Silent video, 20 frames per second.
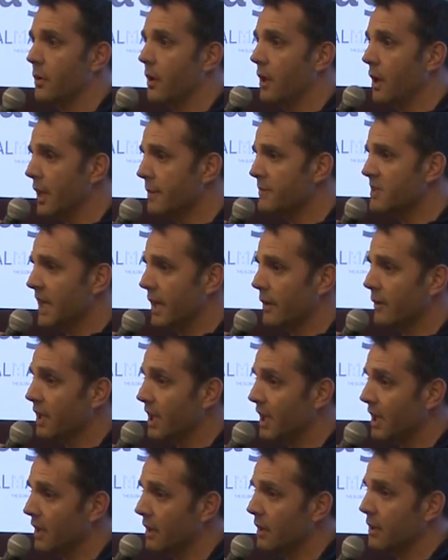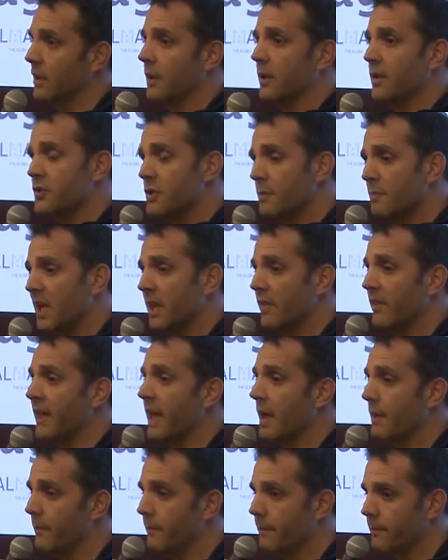I'm down here to meet
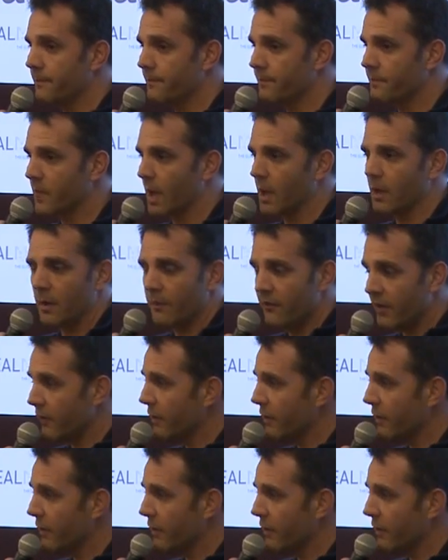them. I'm very